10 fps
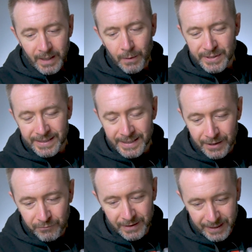I was
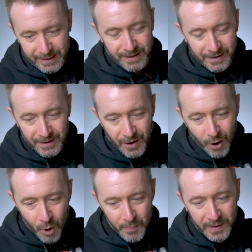secretly
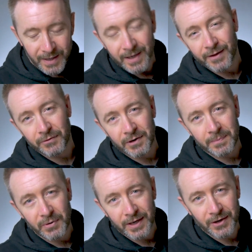hoping a three
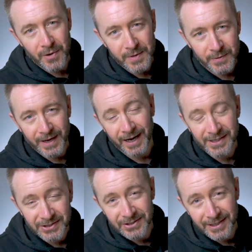D printing company would kind
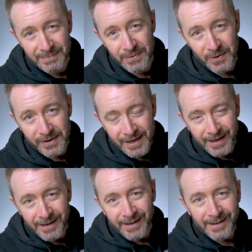of seed me one.
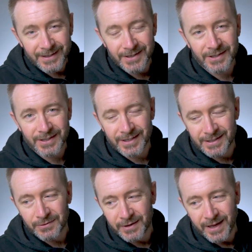Just
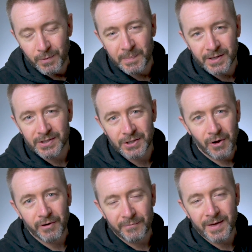so that would be the
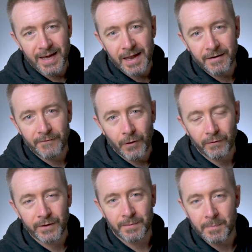start of me getting
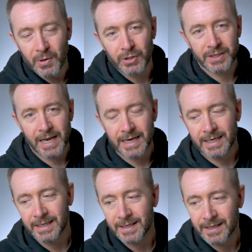involved with the push that I
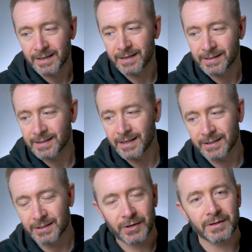needed, because I
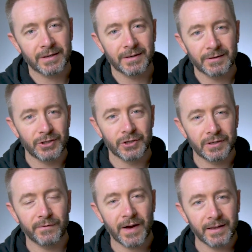just couldn't
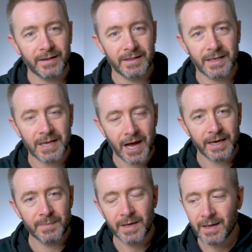justify the, the
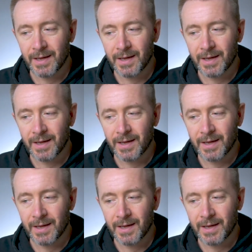time,